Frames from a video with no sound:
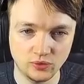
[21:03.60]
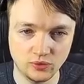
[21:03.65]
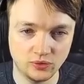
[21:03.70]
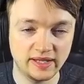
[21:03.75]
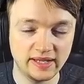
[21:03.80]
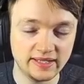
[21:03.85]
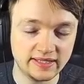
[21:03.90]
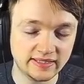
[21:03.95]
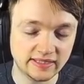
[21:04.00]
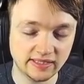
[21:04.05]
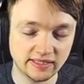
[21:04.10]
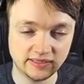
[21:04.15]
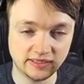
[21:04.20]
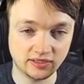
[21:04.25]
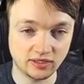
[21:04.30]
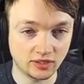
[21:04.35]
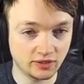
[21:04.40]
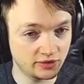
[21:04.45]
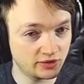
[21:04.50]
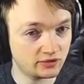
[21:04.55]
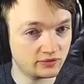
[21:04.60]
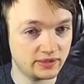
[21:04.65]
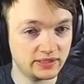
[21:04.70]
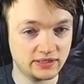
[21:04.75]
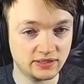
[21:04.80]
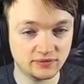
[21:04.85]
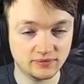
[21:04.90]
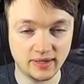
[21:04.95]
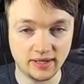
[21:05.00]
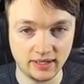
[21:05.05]
This is an
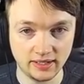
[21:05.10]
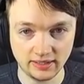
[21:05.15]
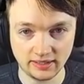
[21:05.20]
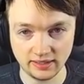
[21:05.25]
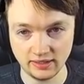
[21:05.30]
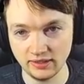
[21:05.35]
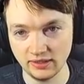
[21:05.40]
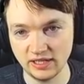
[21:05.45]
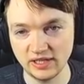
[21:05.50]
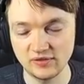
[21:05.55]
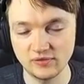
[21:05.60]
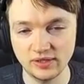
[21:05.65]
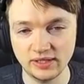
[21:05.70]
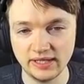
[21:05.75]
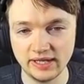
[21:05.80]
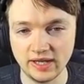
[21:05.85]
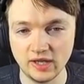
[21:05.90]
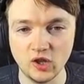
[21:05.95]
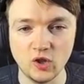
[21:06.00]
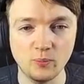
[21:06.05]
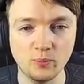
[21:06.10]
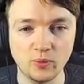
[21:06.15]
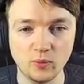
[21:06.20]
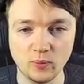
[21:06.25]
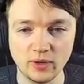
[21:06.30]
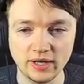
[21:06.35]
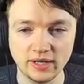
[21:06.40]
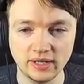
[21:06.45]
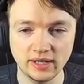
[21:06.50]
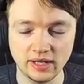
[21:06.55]
underrated relic, and it can really help
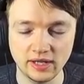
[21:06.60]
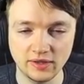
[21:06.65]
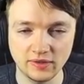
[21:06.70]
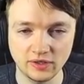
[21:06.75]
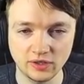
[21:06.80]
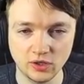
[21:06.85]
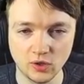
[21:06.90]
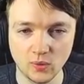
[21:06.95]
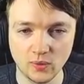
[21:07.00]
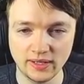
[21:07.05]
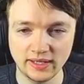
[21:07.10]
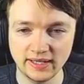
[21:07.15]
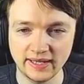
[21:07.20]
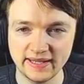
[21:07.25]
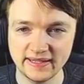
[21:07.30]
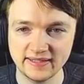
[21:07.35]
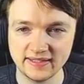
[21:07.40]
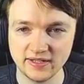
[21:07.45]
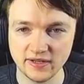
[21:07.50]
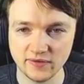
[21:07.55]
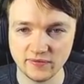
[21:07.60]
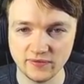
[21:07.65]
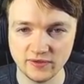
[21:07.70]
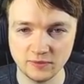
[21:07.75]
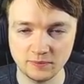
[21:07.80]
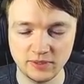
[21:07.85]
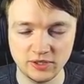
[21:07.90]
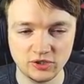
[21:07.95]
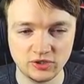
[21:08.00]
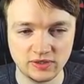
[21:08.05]
when the going gets tough,
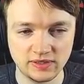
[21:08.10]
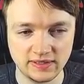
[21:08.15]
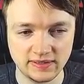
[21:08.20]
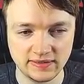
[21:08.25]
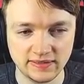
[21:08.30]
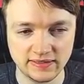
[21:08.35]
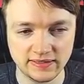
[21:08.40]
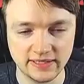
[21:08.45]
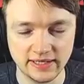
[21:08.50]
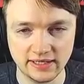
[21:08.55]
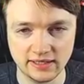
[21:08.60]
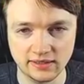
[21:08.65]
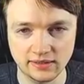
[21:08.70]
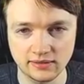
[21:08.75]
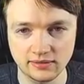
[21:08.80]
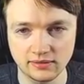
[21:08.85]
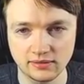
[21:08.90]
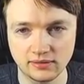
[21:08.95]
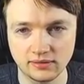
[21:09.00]
especially as the Silent.